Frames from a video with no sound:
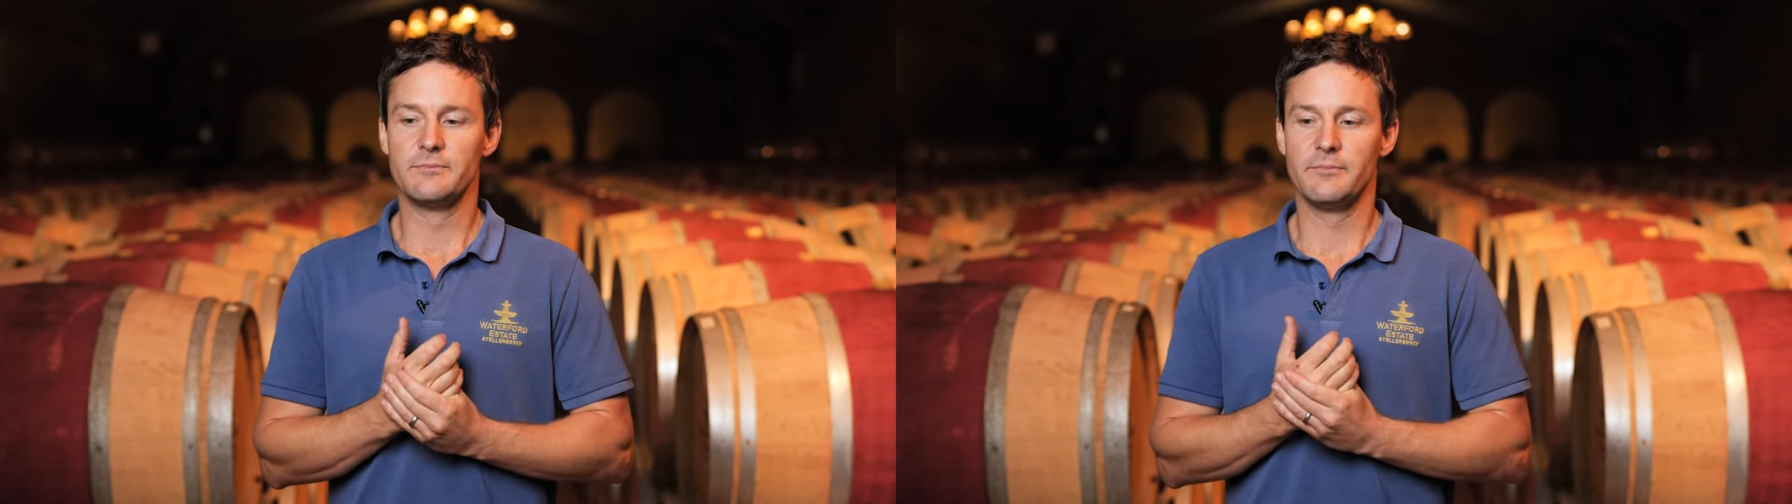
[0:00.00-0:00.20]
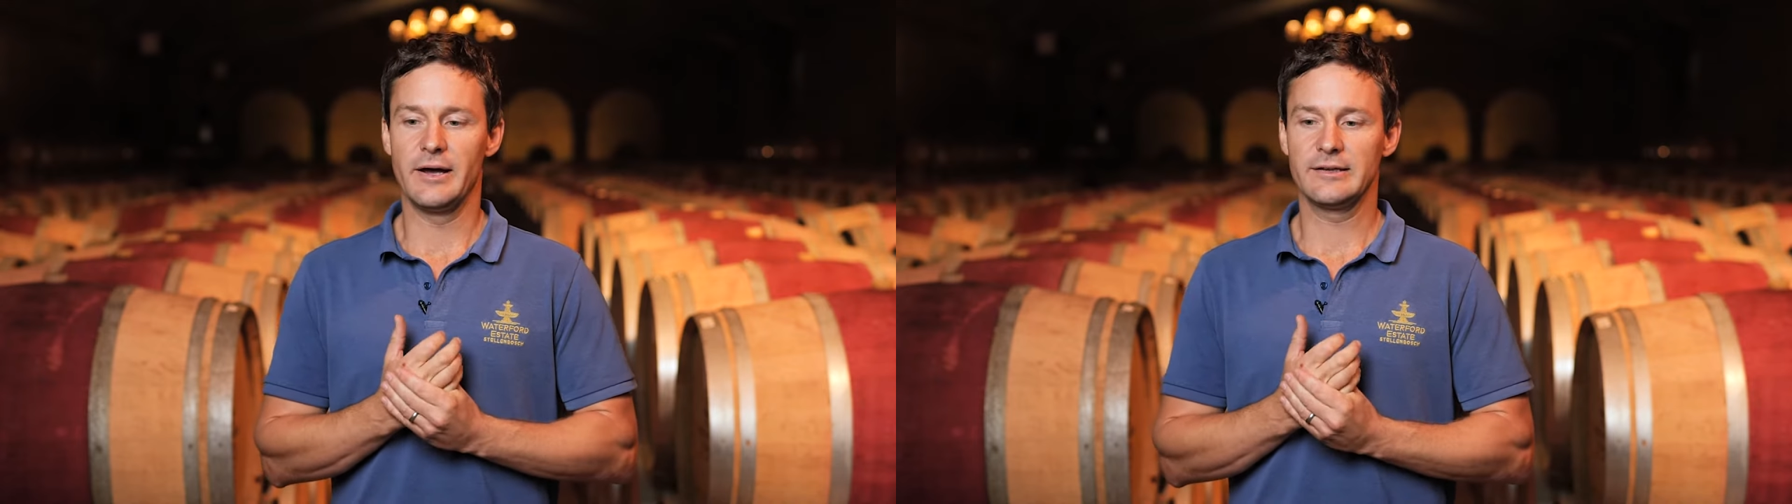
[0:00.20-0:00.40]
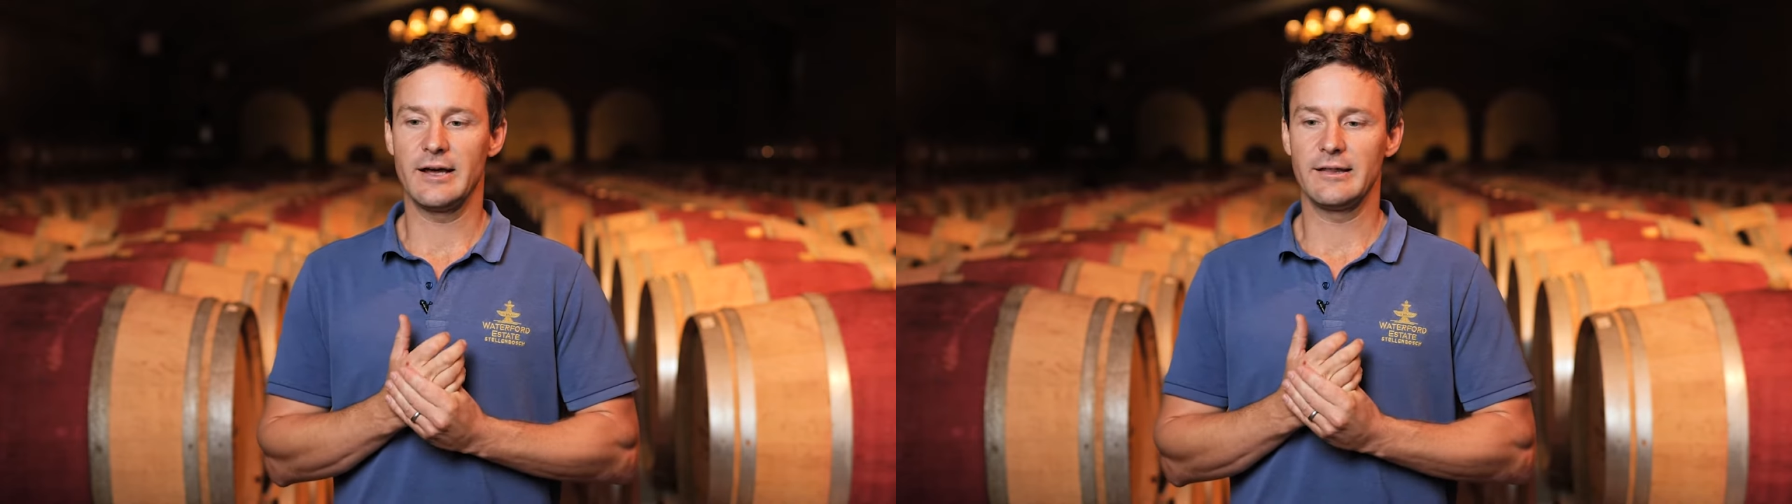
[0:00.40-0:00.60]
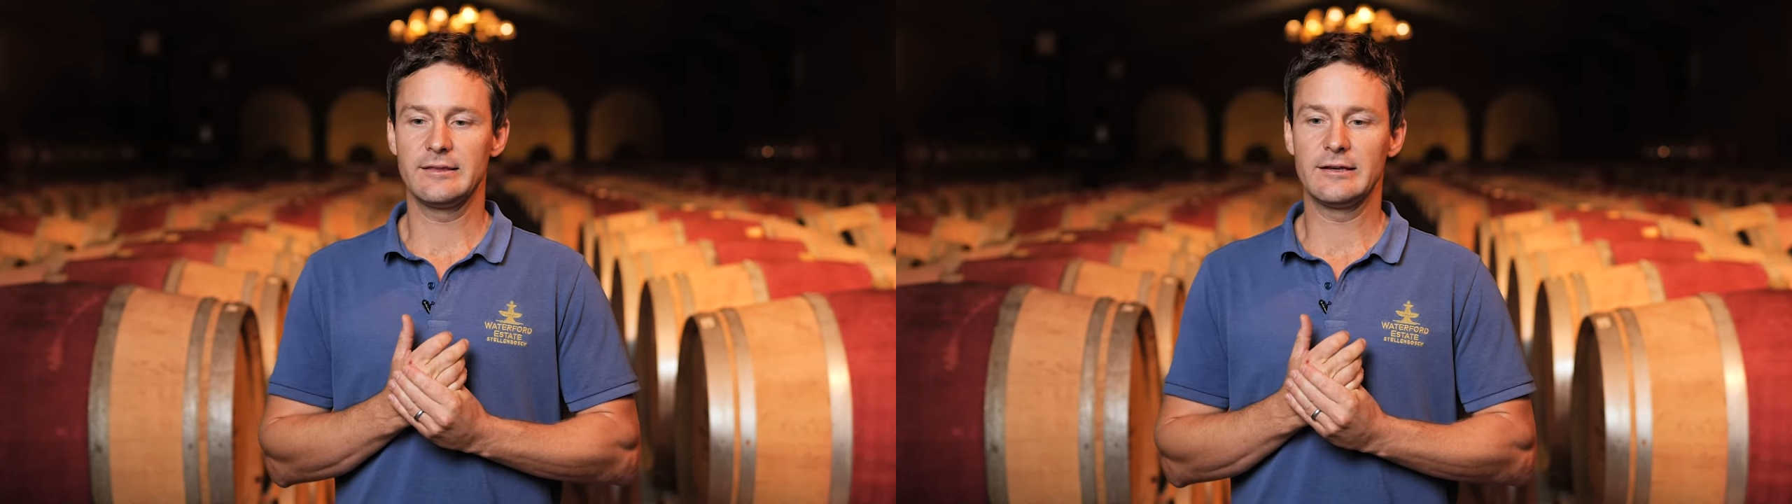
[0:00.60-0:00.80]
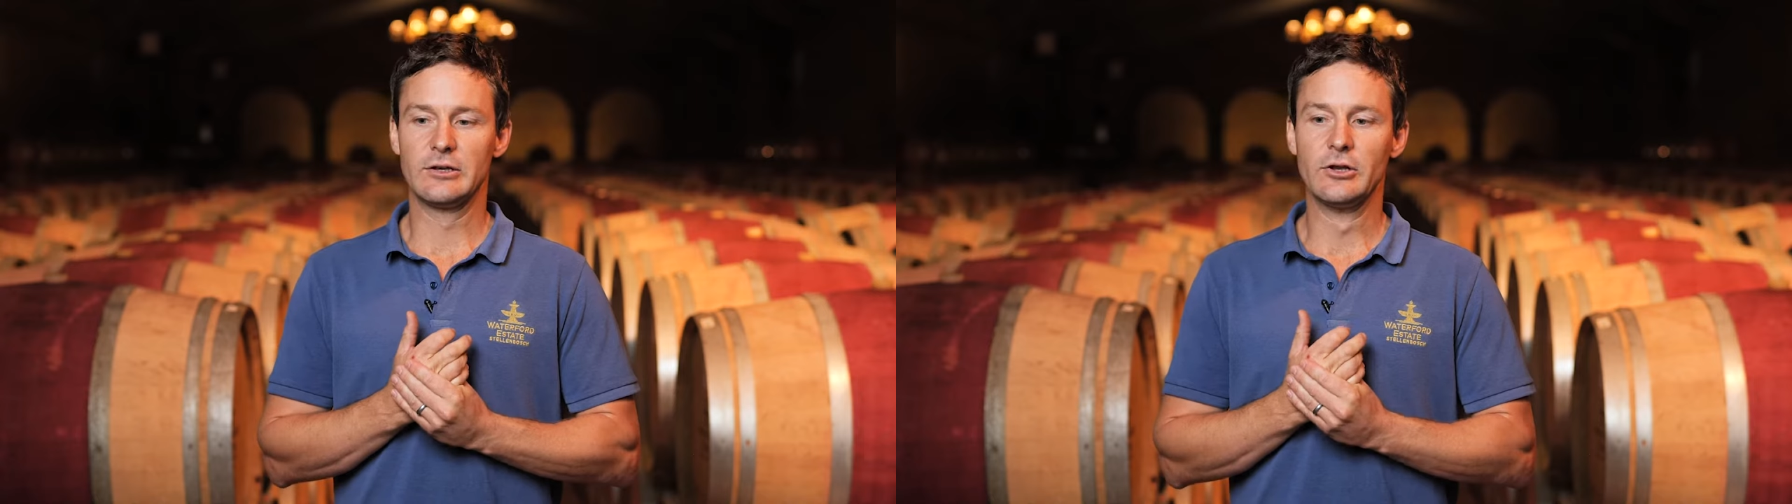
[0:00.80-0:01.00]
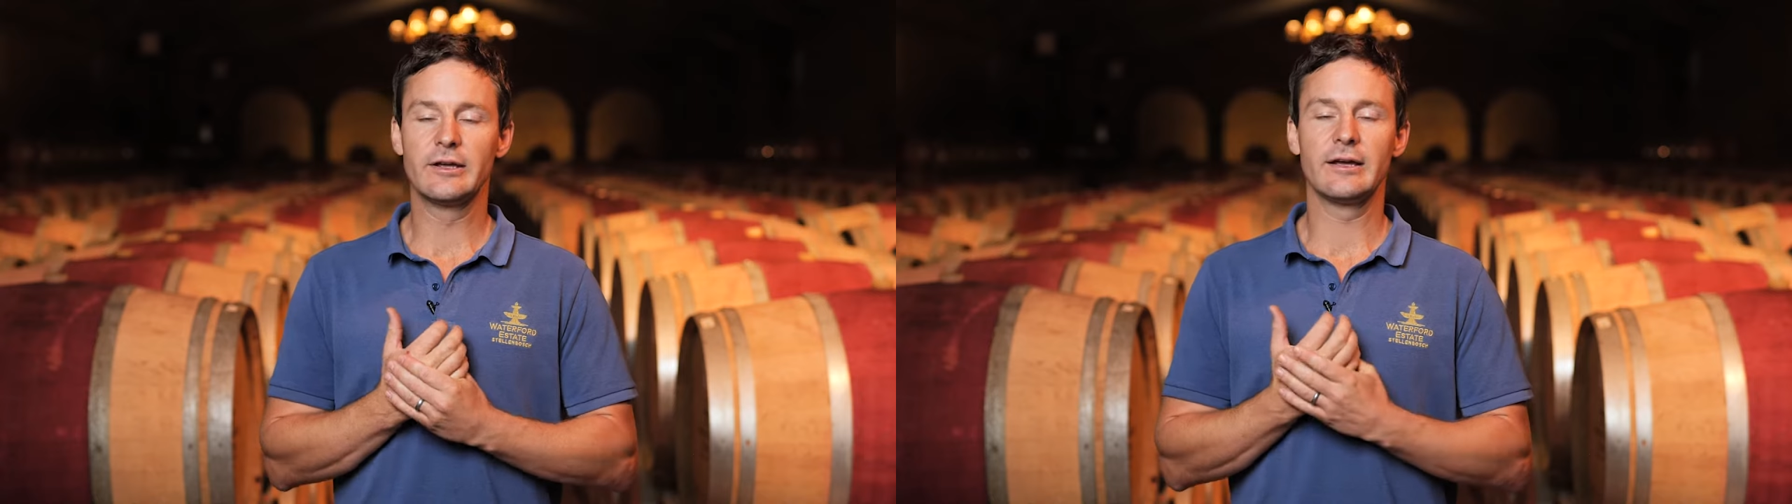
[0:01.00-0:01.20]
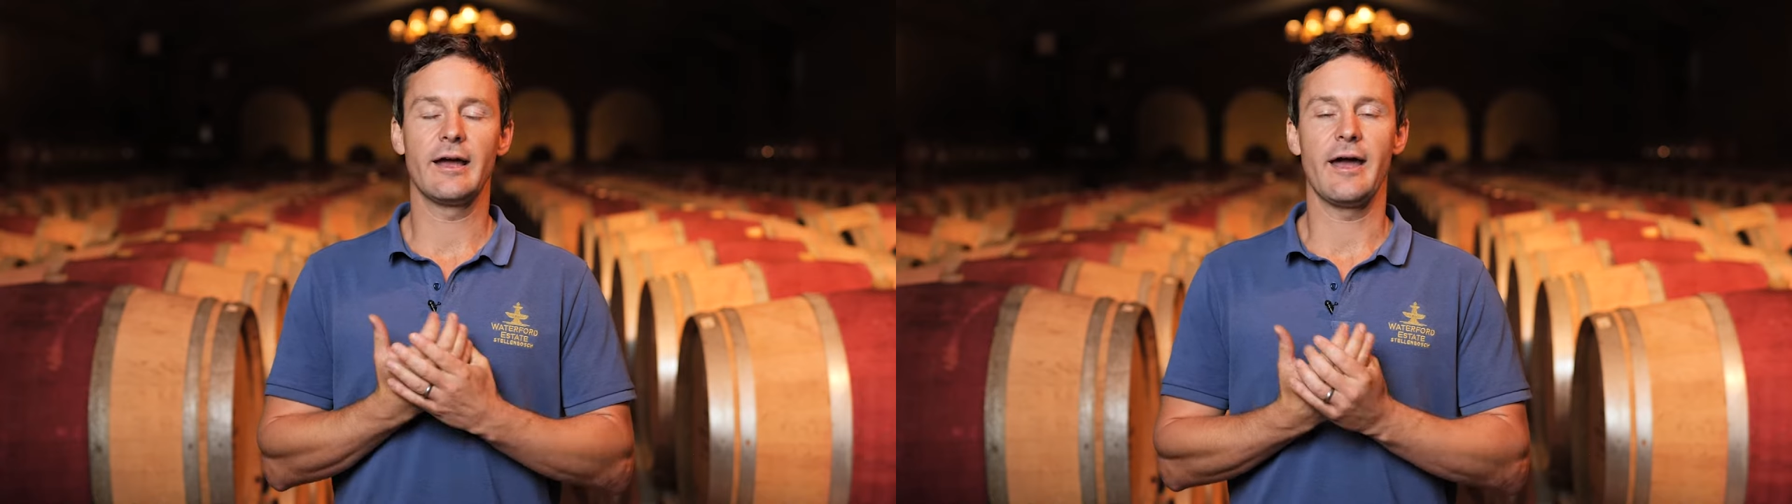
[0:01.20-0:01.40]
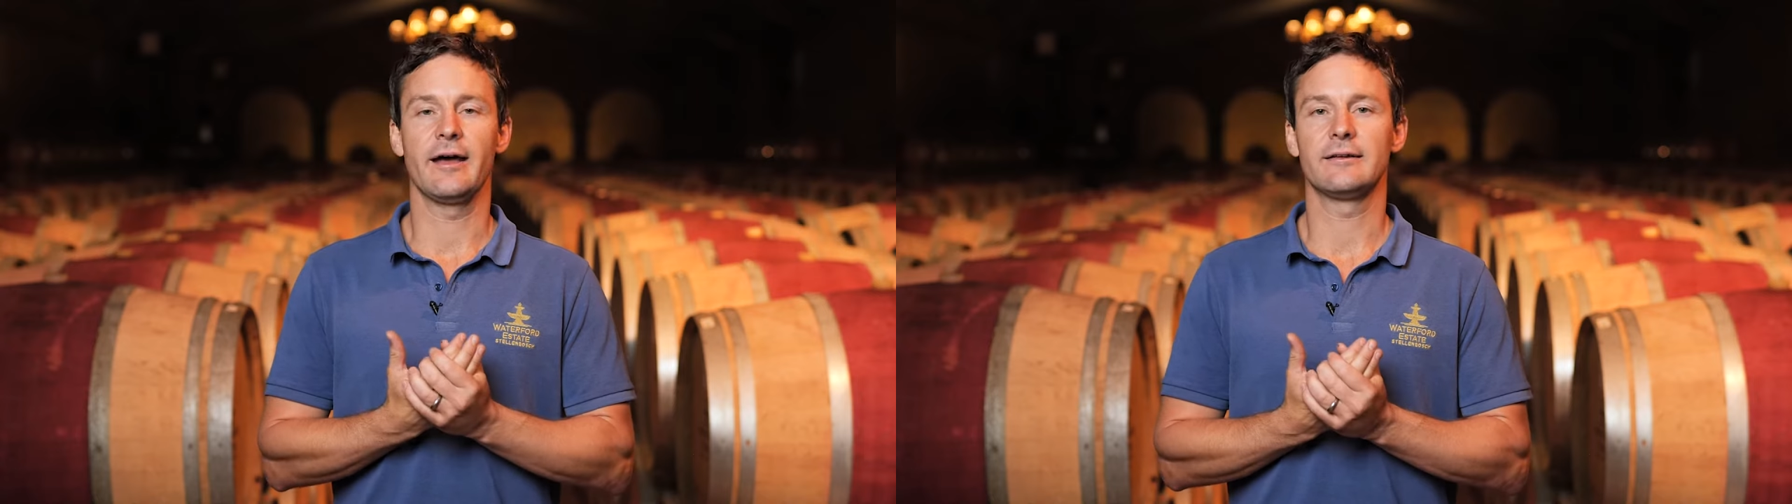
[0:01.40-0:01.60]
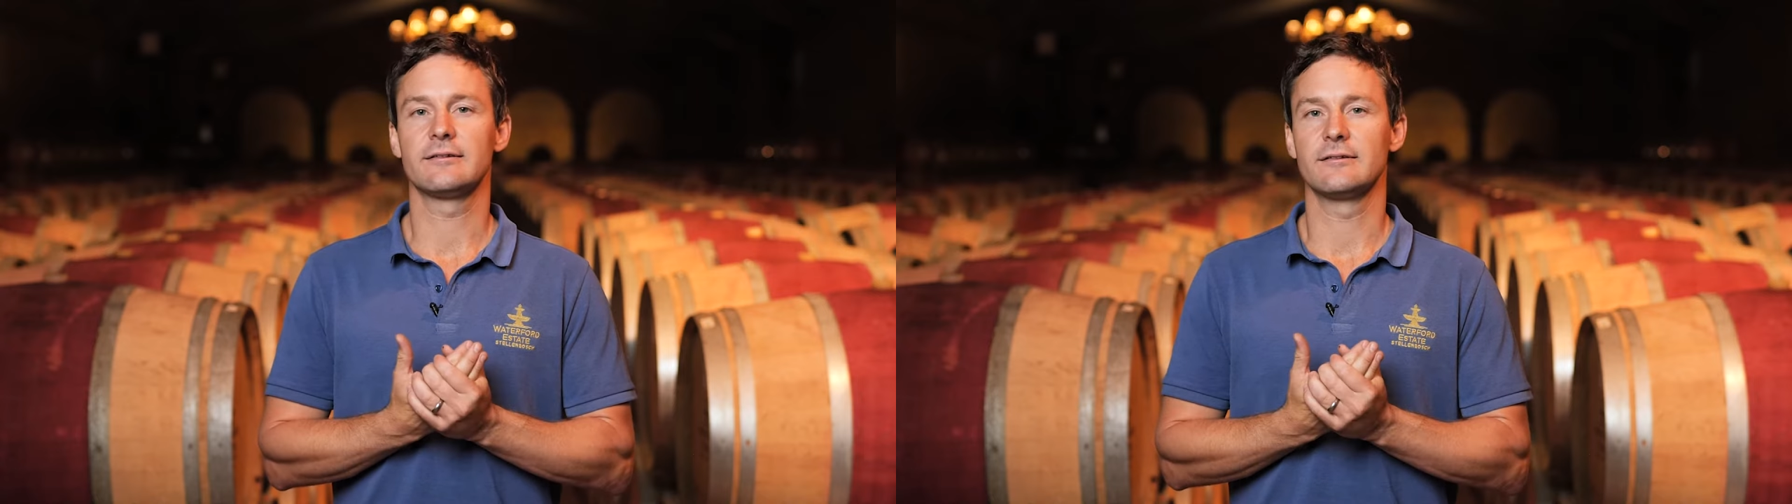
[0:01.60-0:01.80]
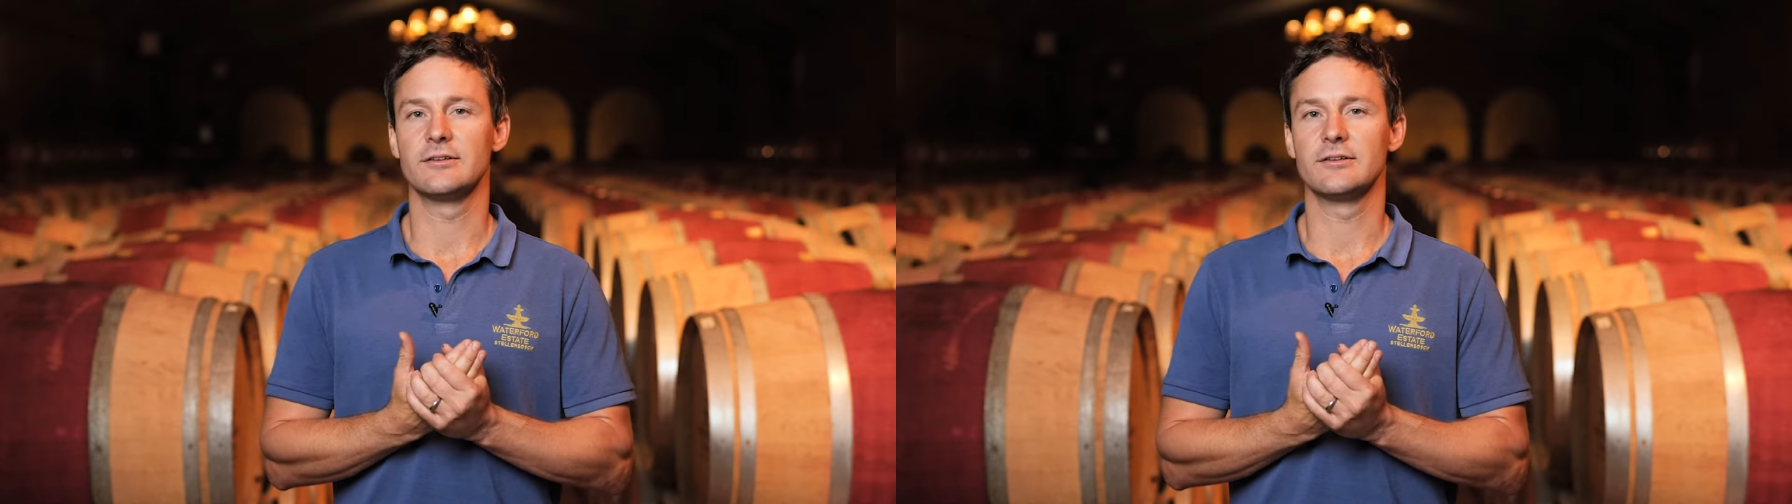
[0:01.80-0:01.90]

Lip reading: But I think looking at